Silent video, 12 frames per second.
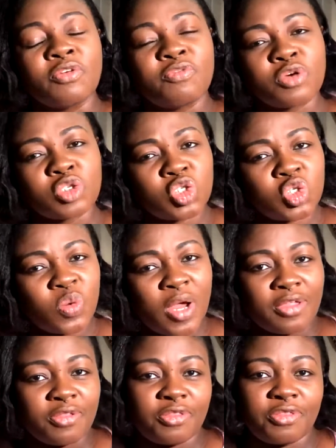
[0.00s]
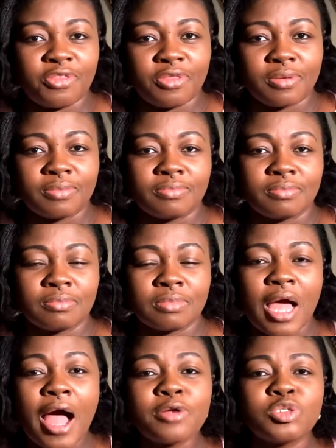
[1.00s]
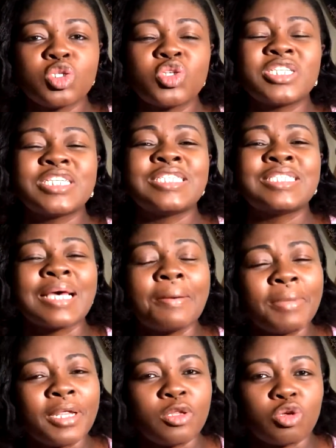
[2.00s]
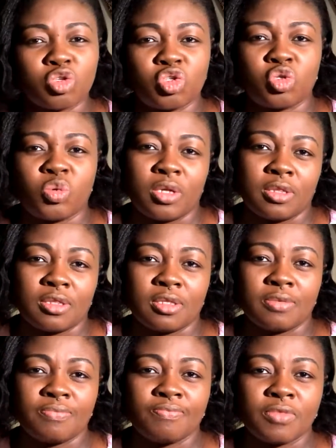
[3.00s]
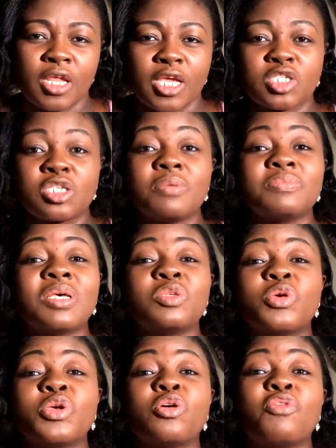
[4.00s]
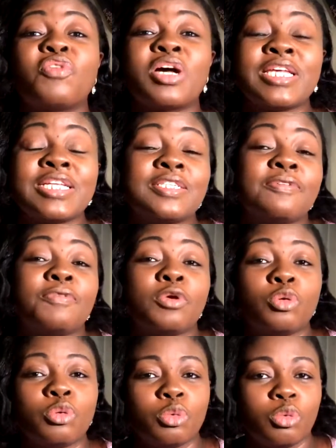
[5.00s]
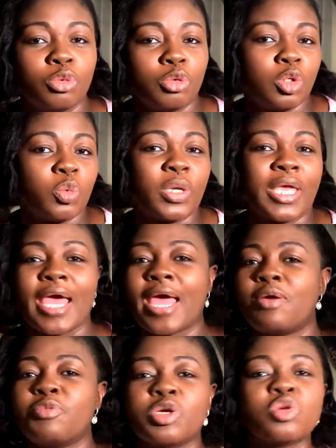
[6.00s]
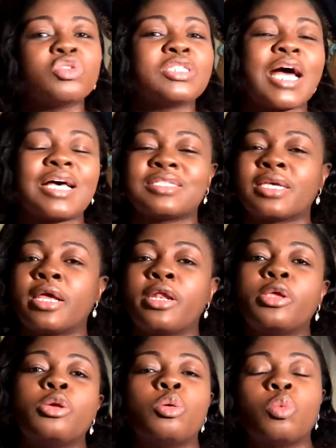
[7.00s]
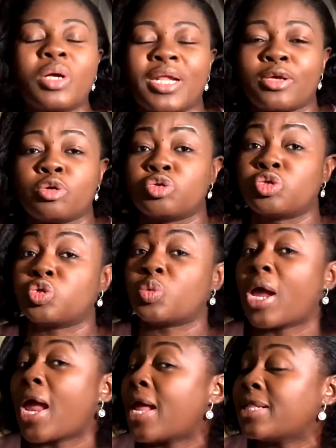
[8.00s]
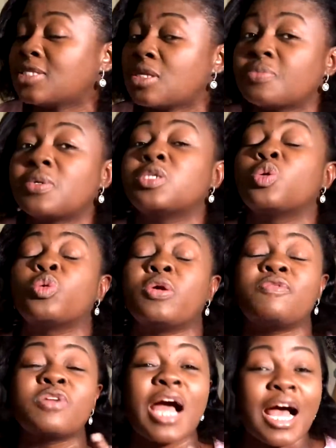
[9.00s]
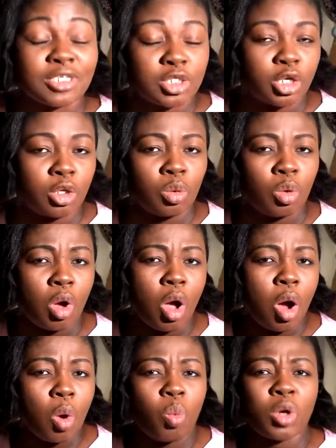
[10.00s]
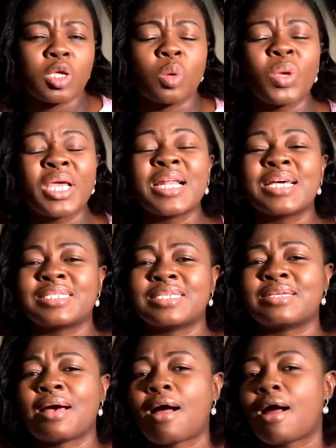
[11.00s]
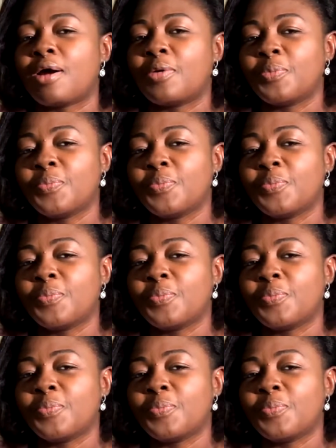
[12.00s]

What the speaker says: For strength, how do you determine your strength? Sometimes when you go for an interview, you will hear a recruiter asking you what are your strengths. Sometimes they will even ask you what your weaknesses are.